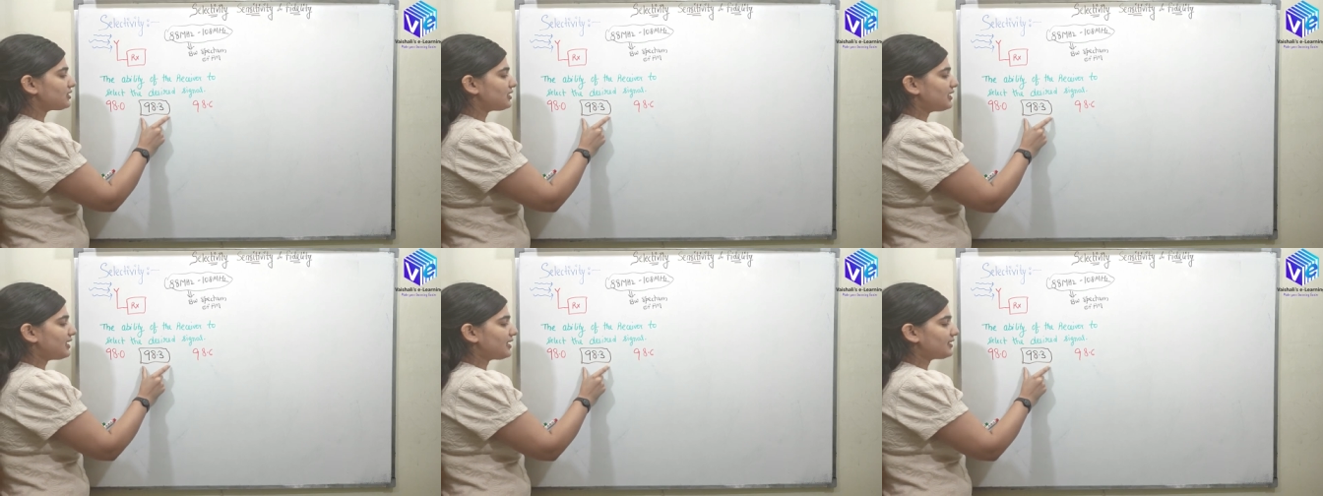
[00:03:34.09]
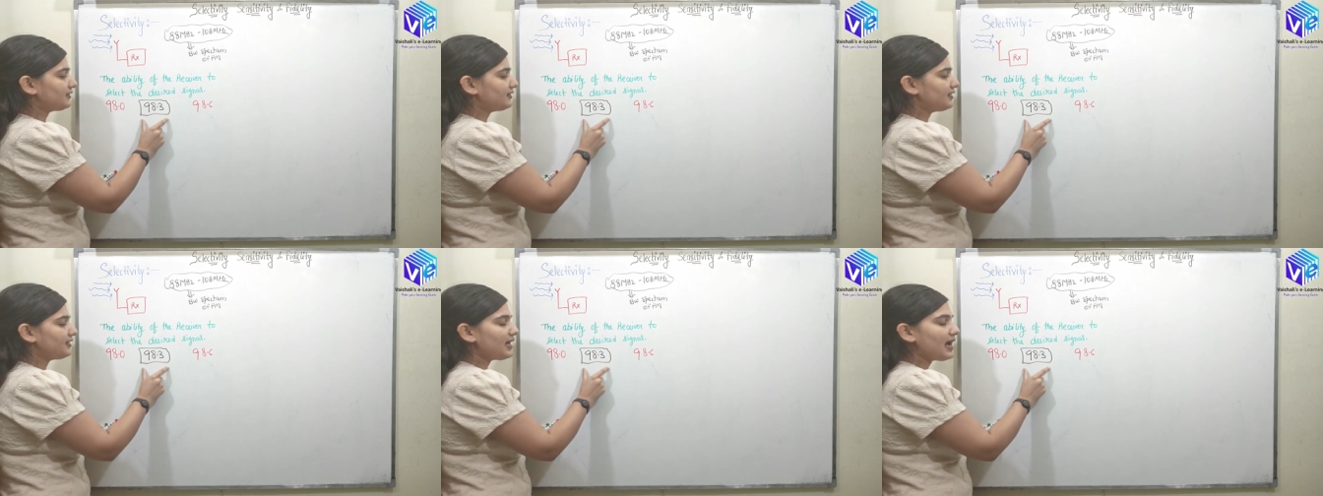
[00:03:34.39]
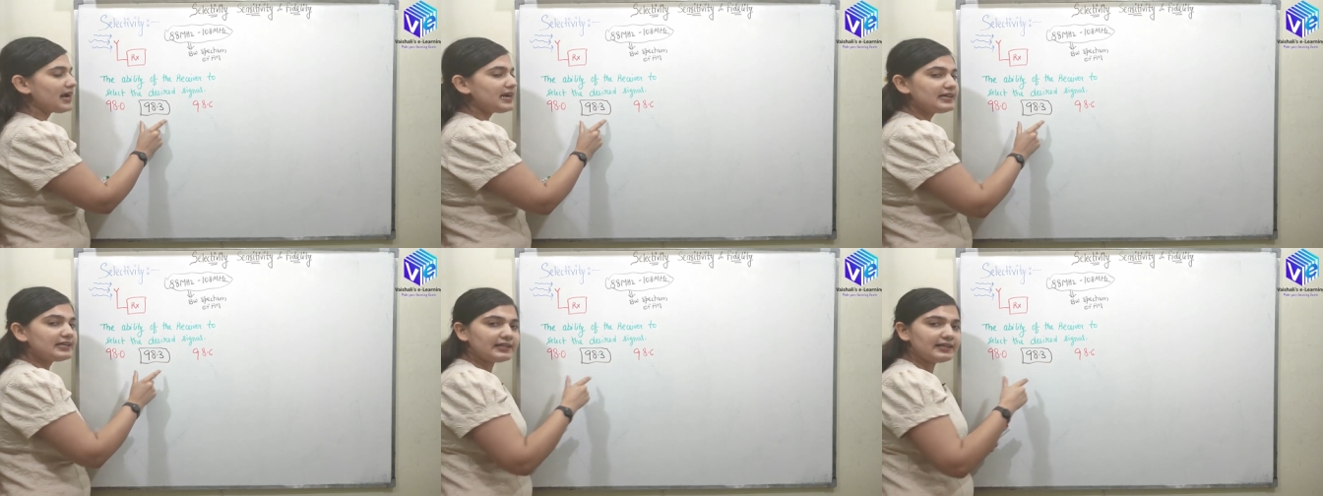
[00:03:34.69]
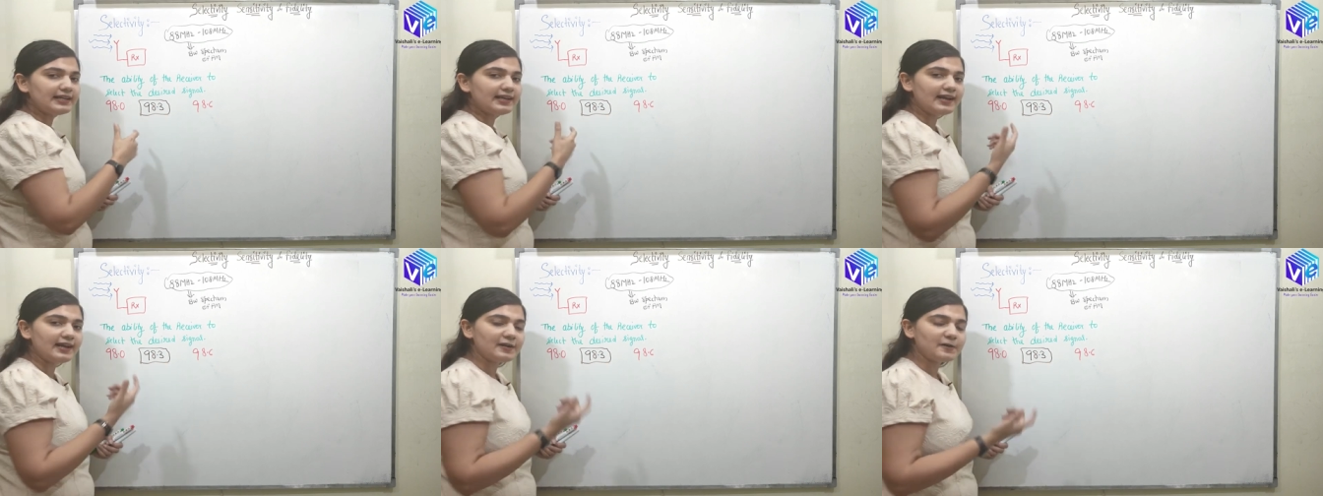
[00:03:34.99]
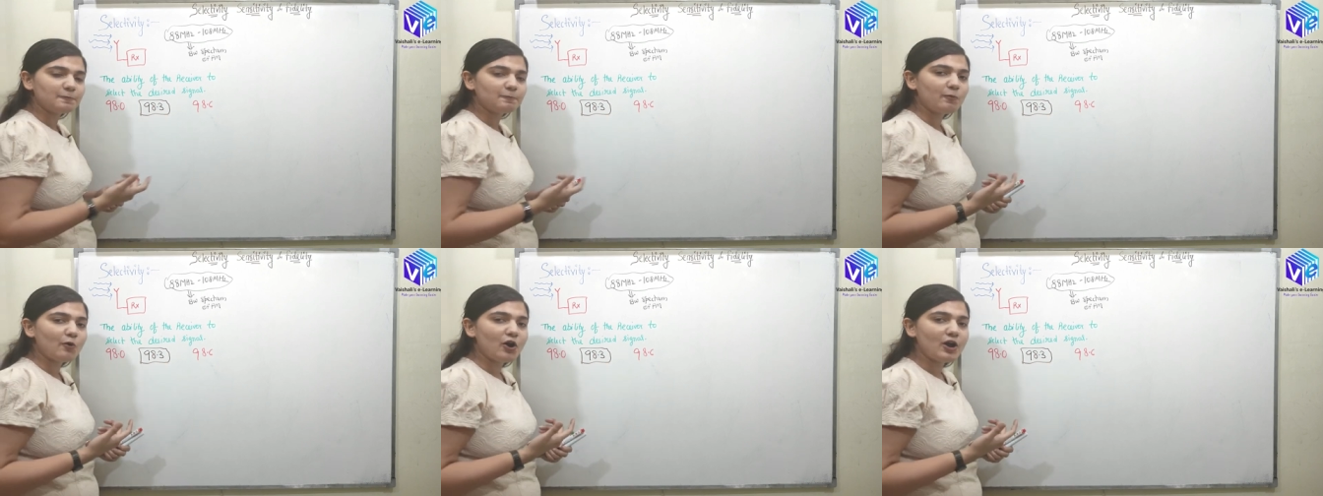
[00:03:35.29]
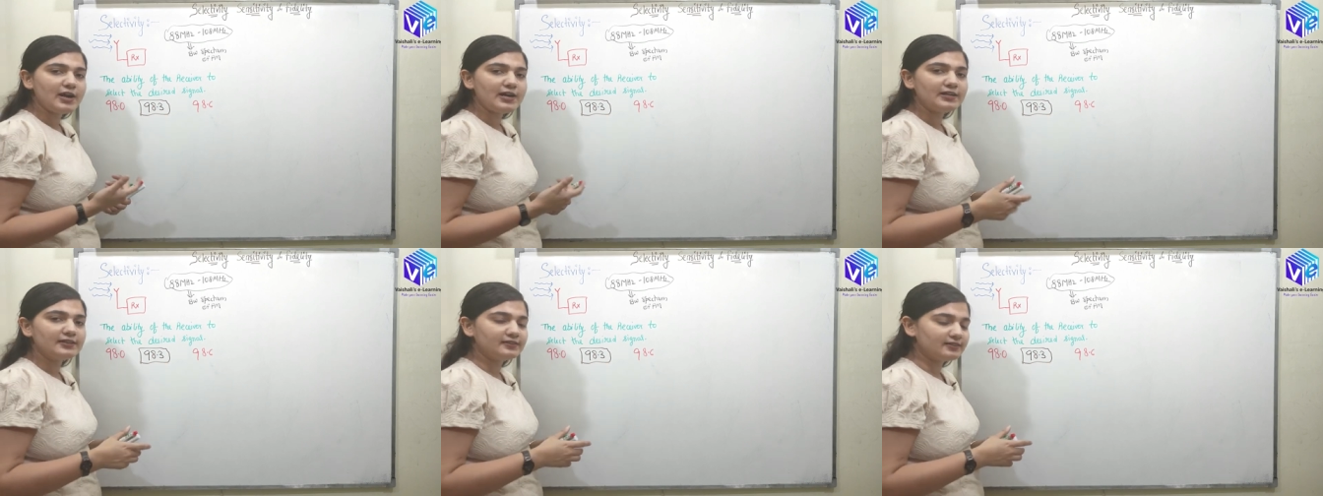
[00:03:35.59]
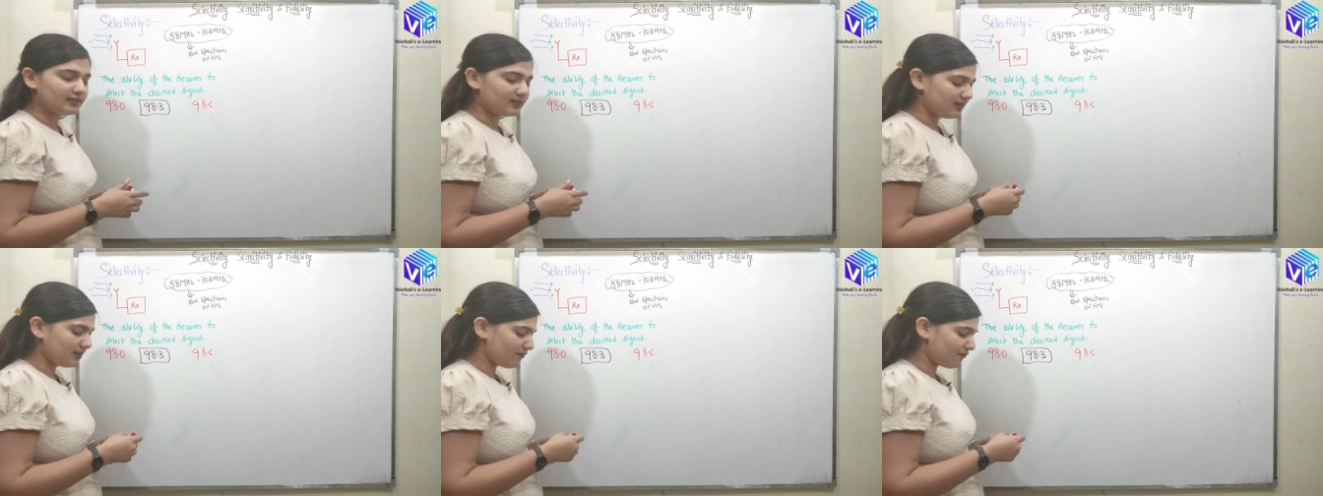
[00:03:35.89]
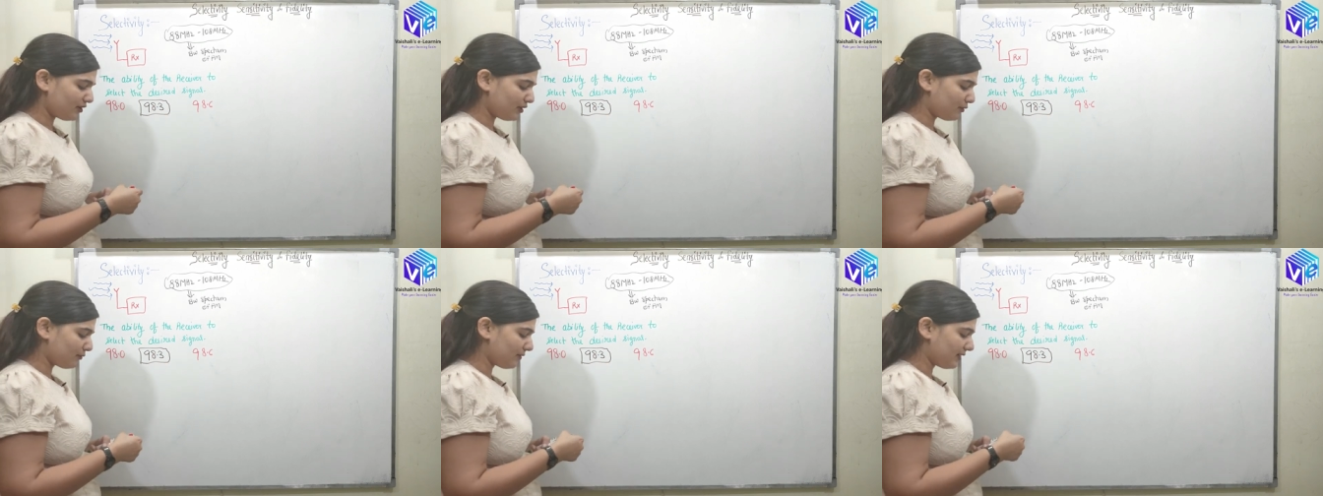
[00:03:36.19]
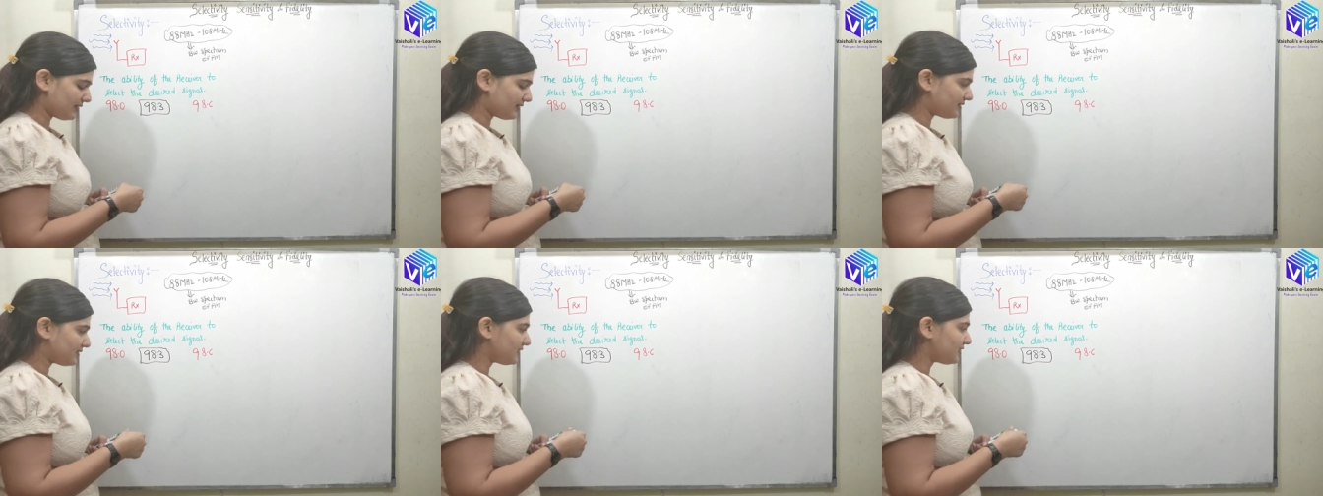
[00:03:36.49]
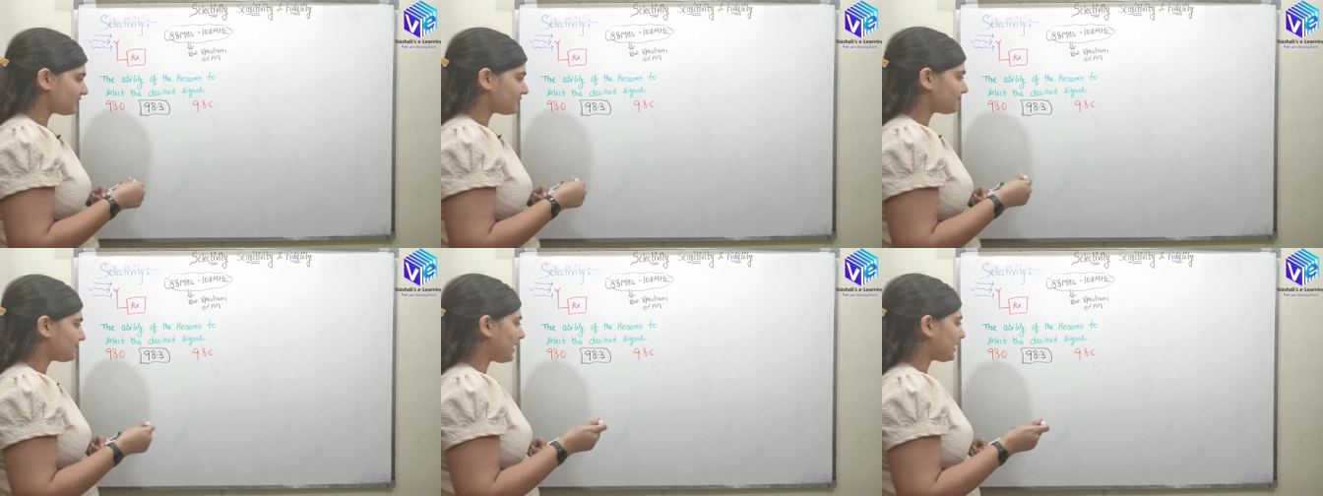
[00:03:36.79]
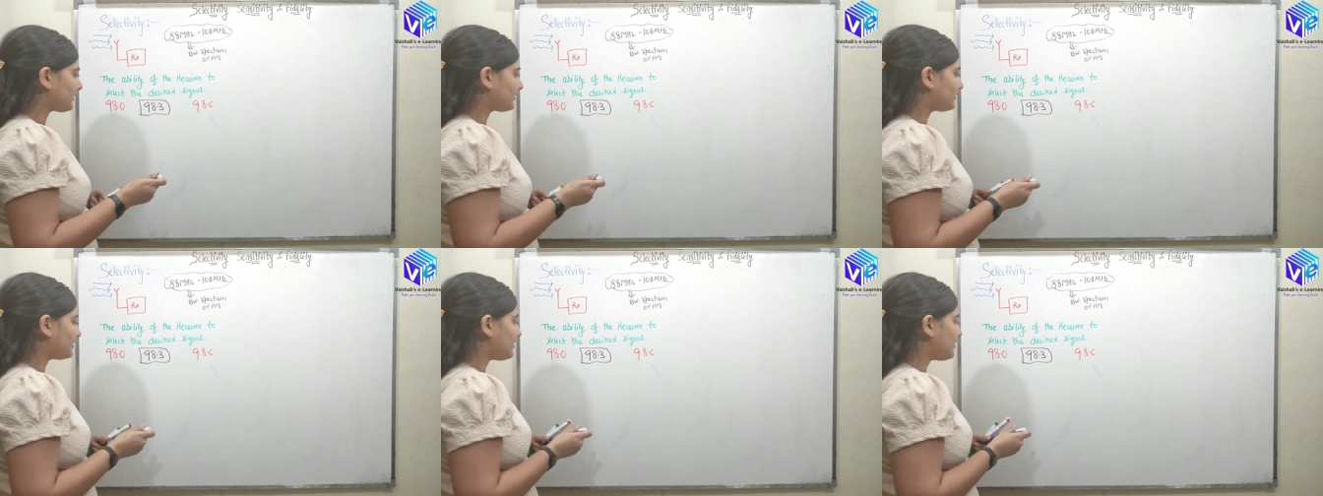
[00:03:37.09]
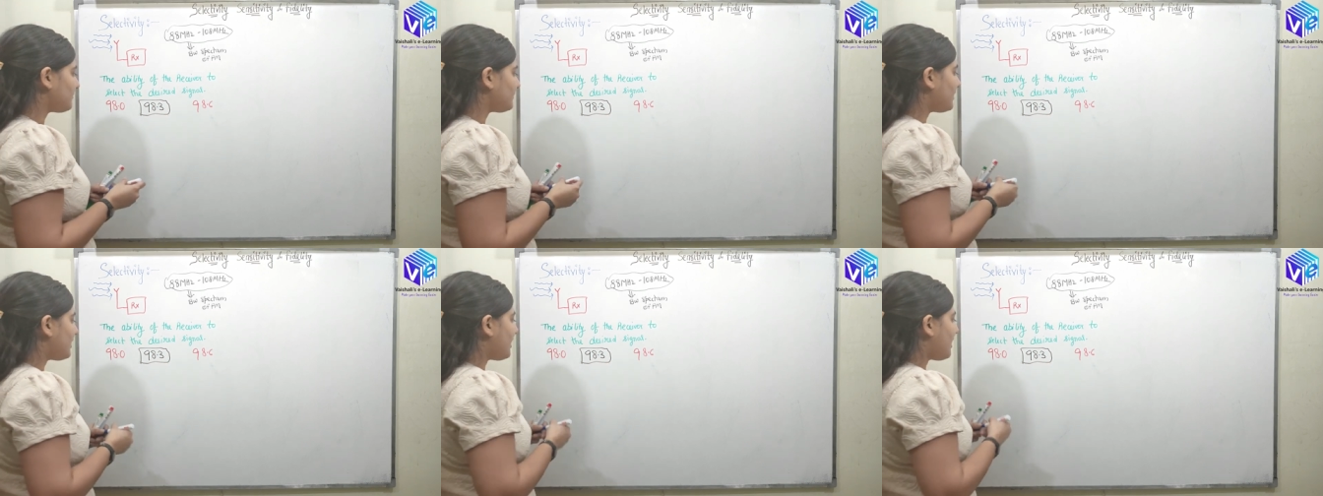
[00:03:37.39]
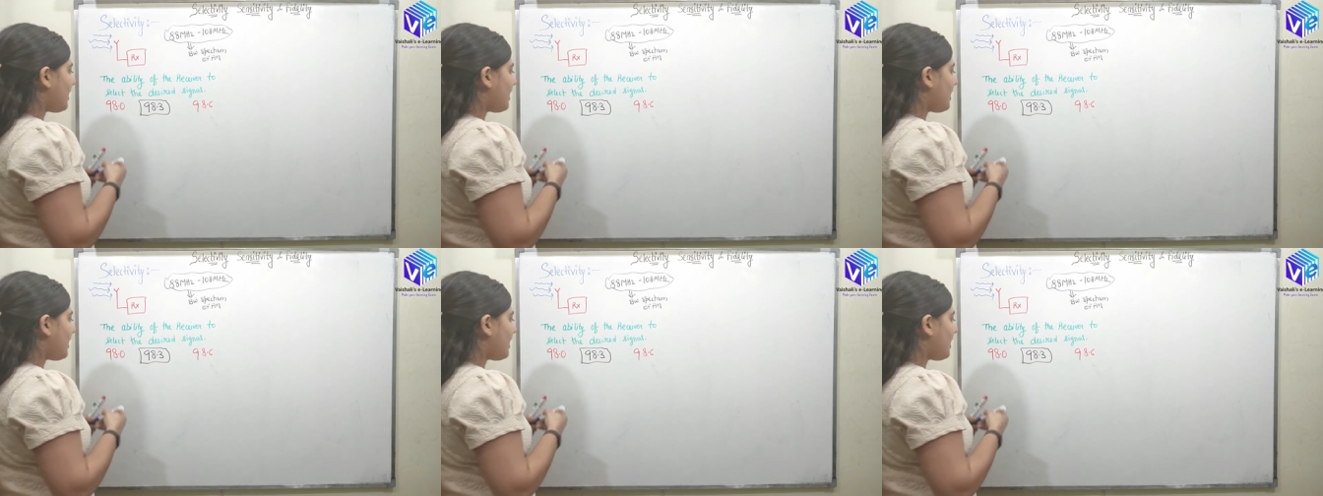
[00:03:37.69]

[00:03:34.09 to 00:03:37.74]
select the 98.3 frequency spectrum